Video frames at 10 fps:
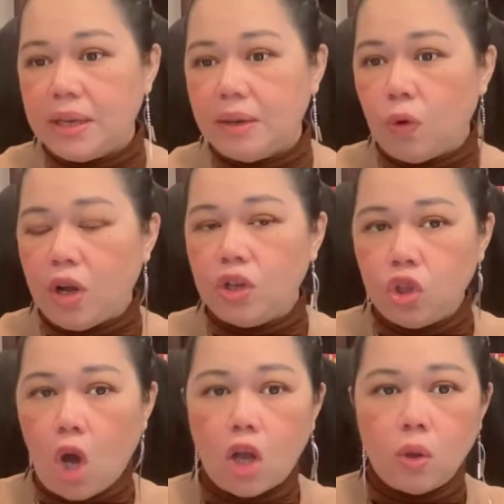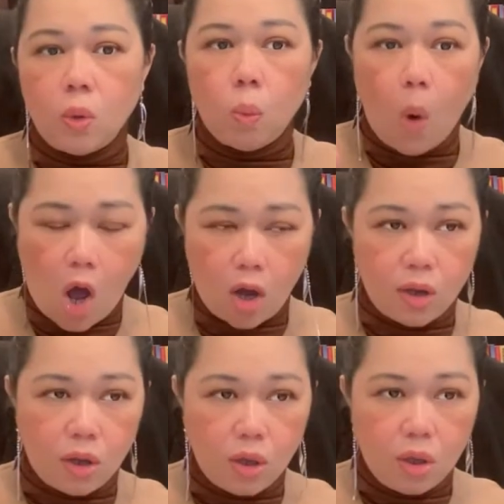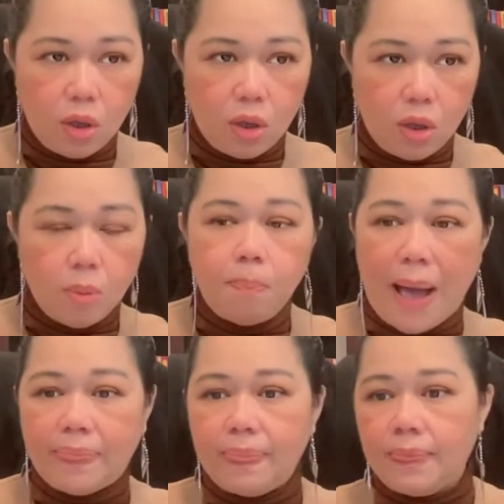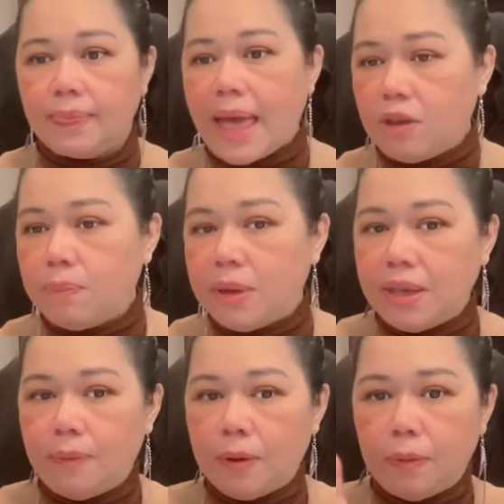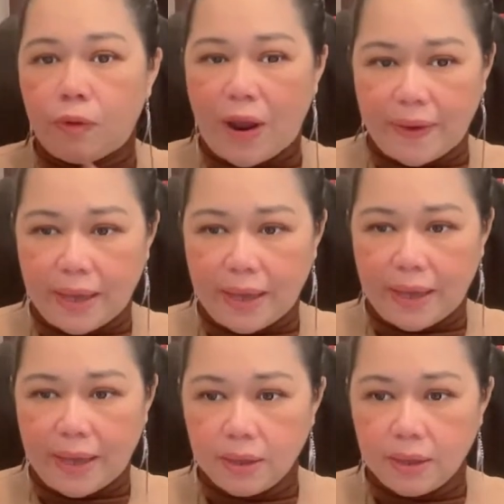will not walk, but everybody will be running.